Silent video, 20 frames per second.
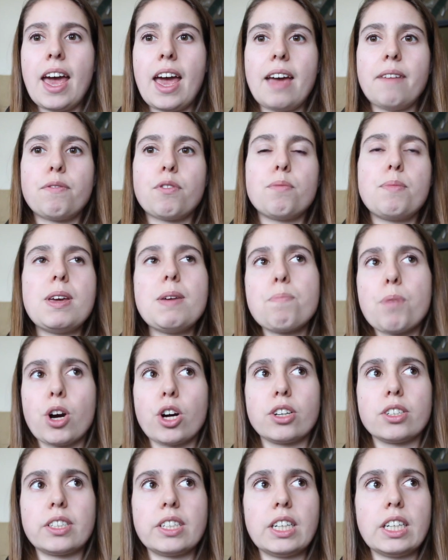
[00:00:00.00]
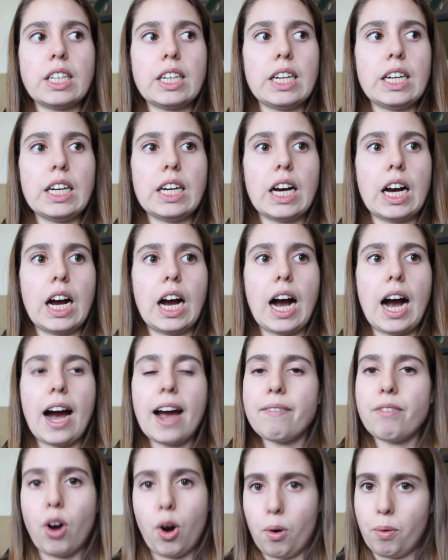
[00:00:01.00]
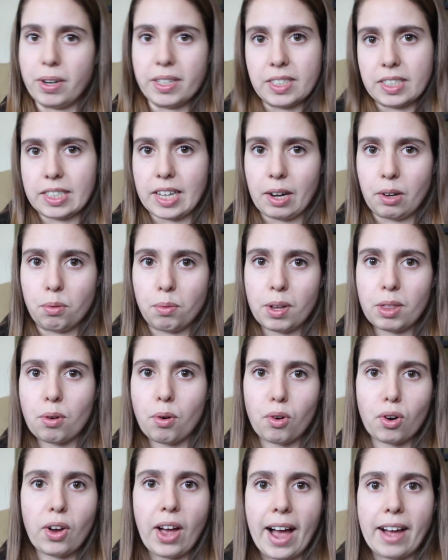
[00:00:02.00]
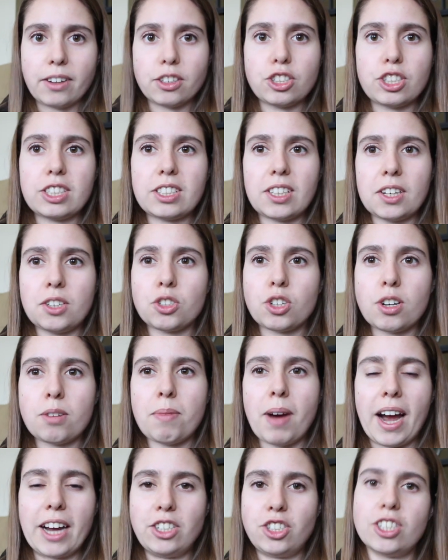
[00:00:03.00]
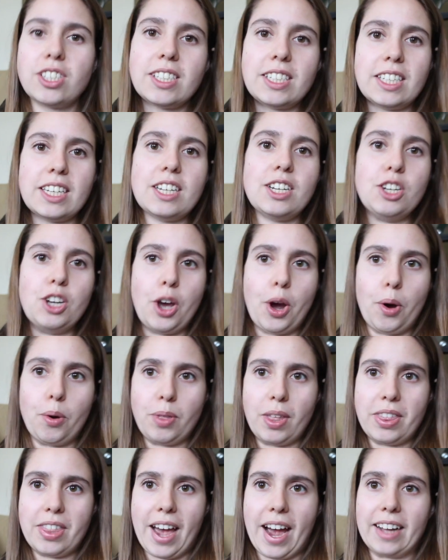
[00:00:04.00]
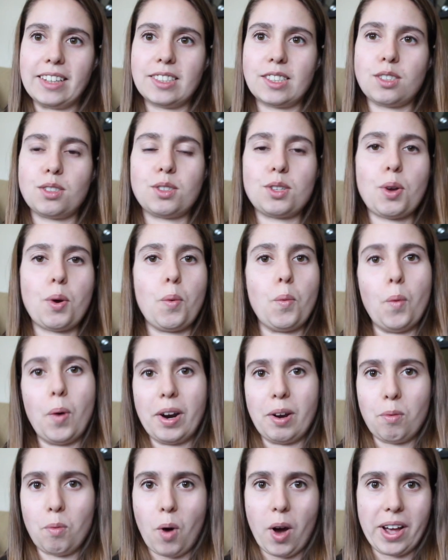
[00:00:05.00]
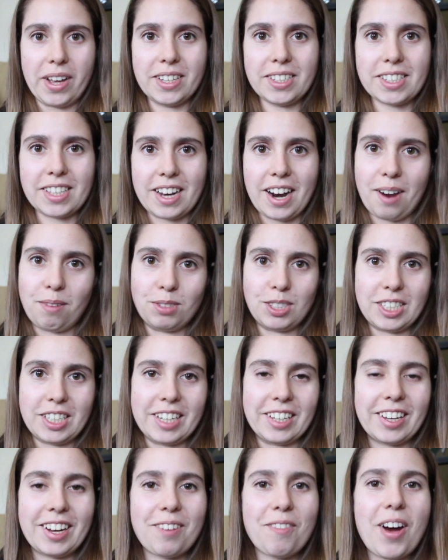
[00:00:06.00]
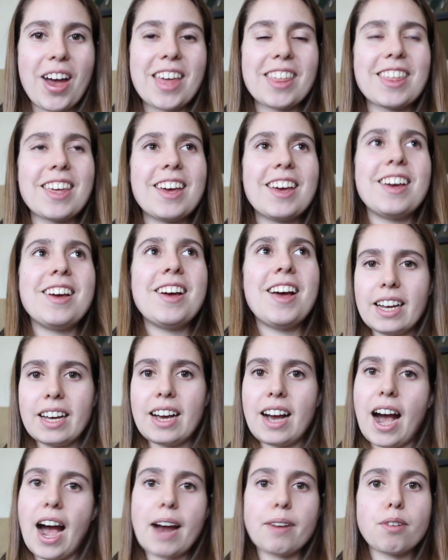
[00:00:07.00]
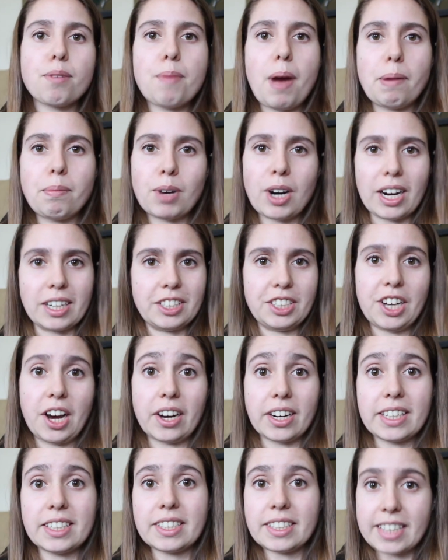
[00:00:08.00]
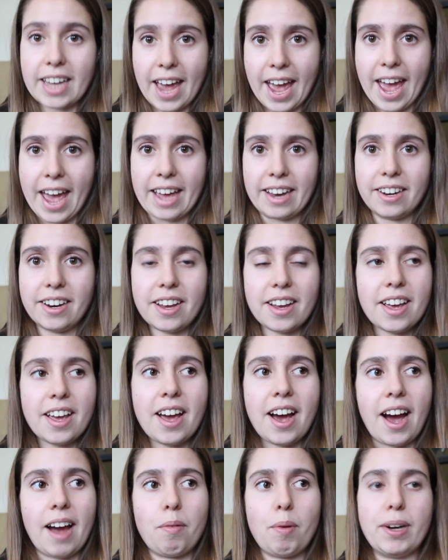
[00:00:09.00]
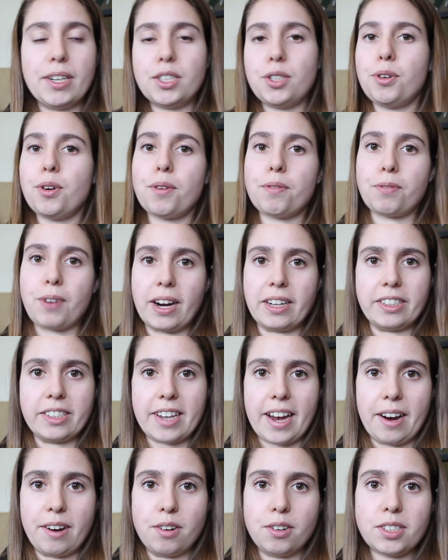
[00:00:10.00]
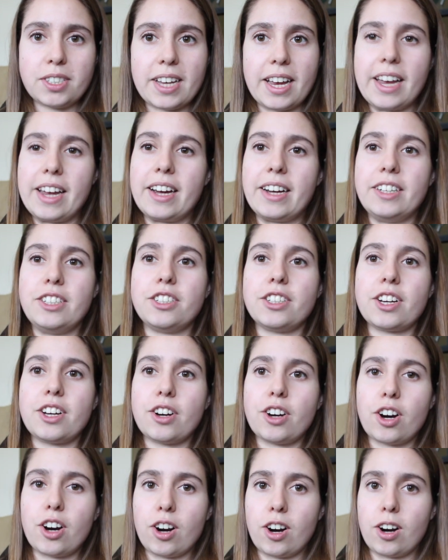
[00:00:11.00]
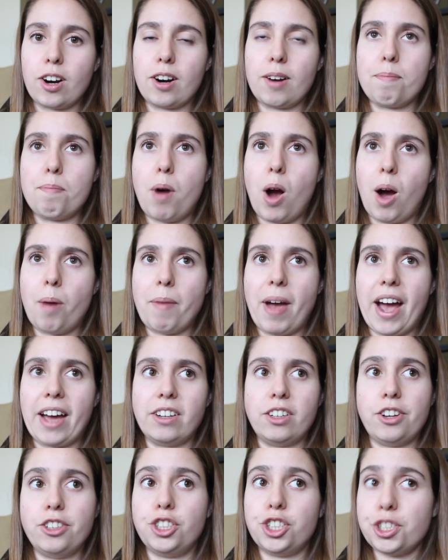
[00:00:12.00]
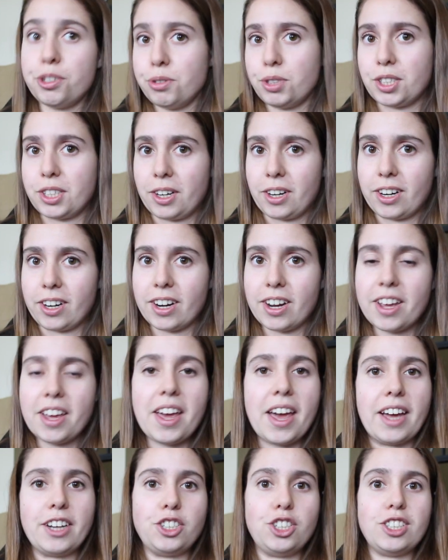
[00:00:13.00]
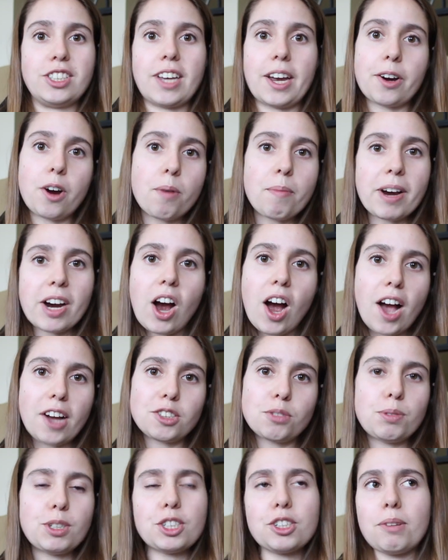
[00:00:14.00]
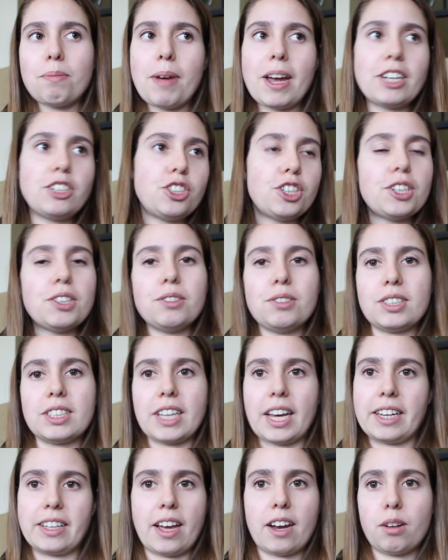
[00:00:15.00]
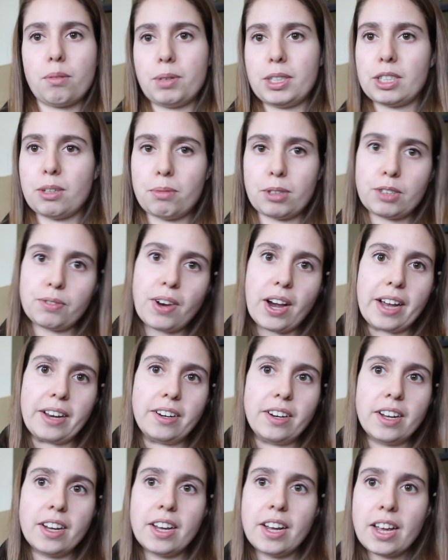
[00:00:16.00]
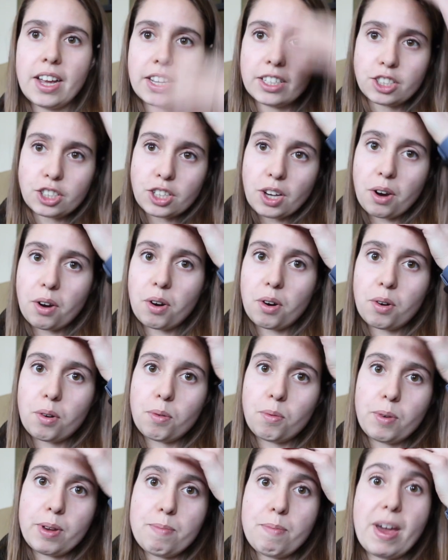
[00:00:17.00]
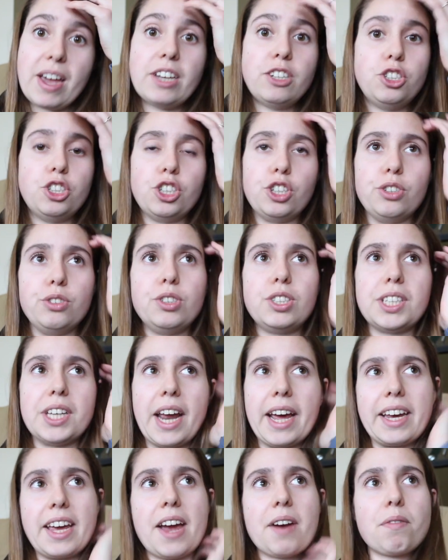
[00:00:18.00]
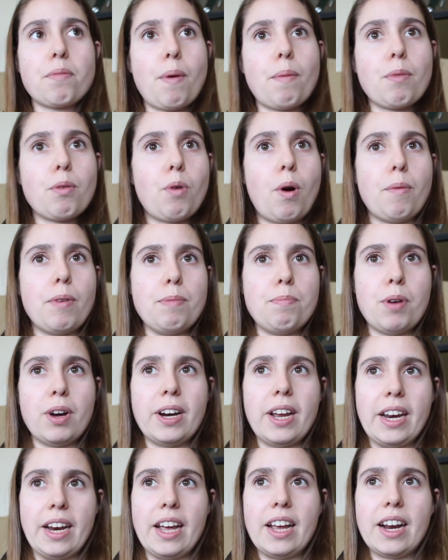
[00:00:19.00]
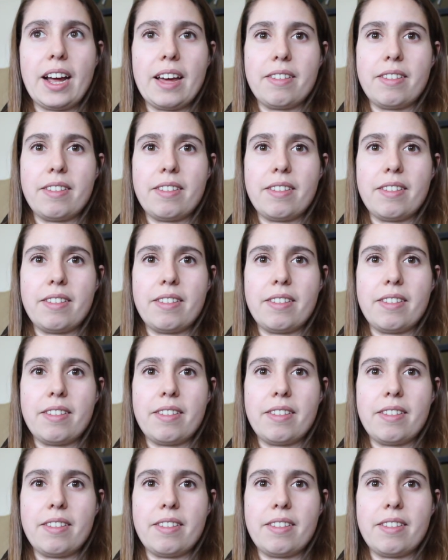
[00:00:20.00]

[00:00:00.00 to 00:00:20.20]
And for me personally, I've always dealt with oral allergy syndrome. I just didn't know that that's what it was that I was dealing with. I remember as young as 10, I went to a friend's house and her mom had a juicer and she's like, oh my gosh, we should make juice, like that'll be so much fun. So we made juice and I can't remember what we put in it.